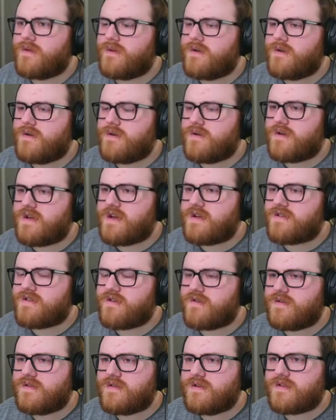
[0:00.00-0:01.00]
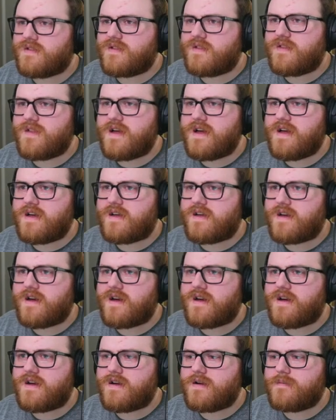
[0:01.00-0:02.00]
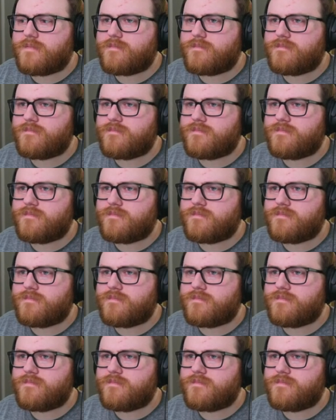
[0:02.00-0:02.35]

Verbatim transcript: Okay, so it looks like I'm...